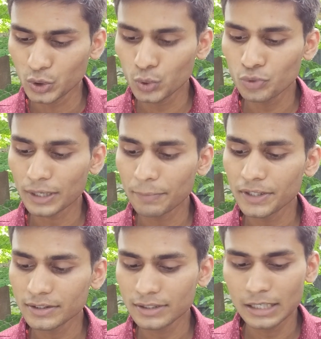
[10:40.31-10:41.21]
Through
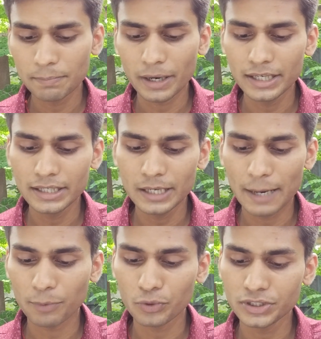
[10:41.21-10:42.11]
repetition and by
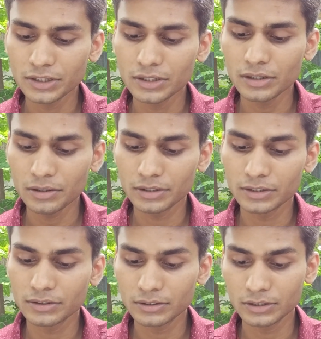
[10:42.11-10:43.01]
approaching the
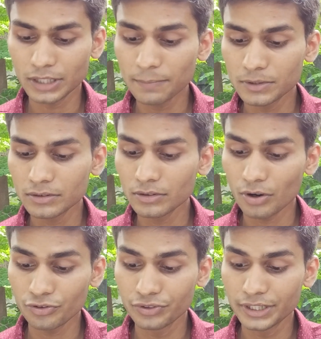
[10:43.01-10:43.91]
description
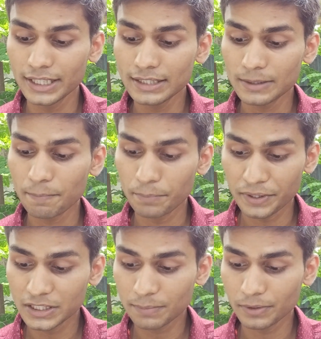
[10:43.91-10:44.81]
of these
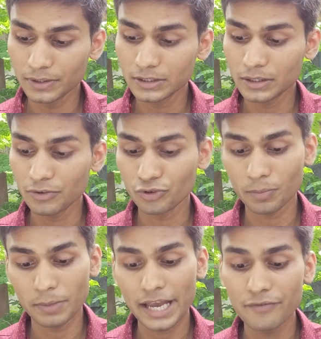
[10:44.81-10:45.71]
principles
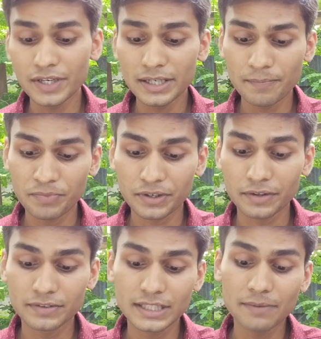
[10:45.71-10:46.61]
from every
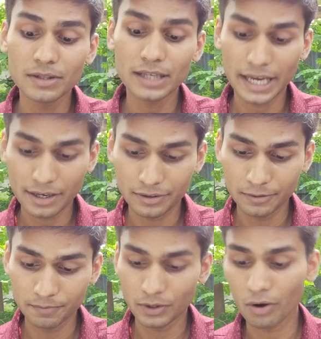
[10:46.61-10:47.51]
conceivable
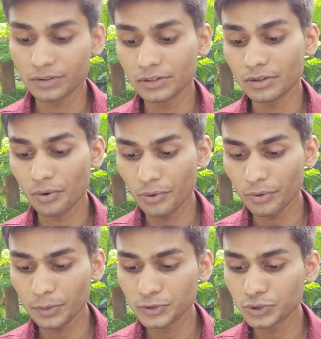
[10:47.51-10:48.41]
angle, the author
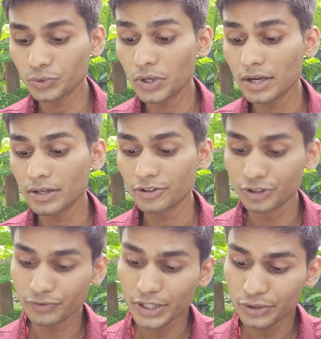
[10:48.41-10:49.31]
hopes to
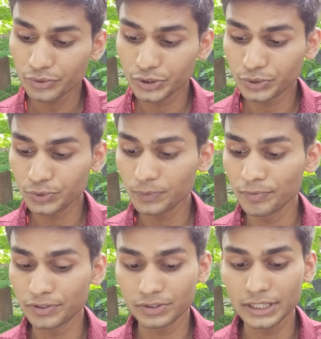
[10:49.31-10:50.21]
reveal to you
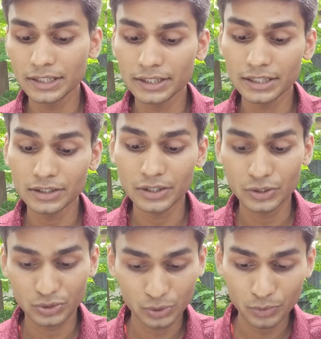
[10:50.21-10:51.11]
the secret
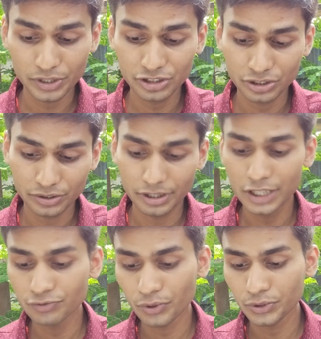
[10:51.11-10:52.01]
through which
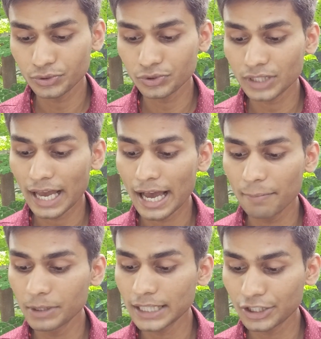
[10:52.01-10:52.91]
great fortunes
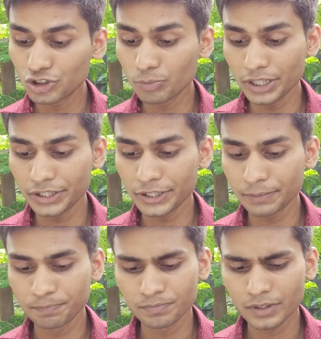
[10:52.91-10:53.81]
have been accumulated.